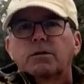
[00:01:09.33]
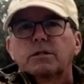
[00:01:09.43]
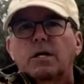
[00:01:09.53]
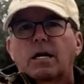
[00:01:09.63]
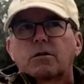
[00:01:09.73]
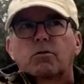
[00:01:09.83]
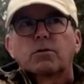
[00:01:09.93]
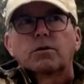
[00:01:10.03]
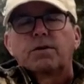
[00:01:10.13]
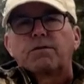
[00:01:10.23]
We stocked
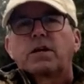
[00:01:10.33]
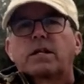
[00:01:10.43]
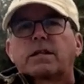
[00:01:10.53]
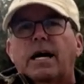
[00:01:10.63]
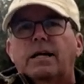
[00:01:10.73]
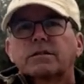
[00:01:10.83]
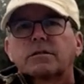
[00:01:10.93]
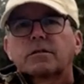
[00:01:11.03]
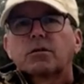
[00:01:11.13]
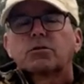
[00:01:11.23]
over fifteen
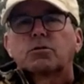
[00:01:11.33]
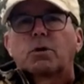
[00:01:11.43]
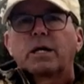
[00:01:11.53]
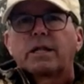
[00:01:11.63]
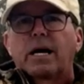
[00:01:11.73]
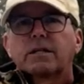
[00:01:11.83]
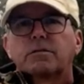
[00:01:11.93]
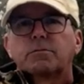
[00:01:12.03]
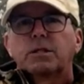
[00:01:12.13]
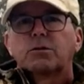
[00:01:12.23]
thousand, close to twenty
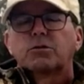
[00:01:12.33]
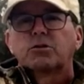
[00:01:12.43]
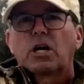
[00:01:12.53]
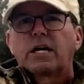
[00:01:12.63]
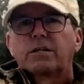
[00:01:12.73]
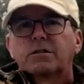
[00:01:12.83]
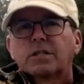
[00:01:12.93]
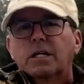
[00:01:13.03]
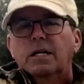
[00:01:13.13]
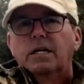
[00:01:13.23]
thousand minnows and shiners,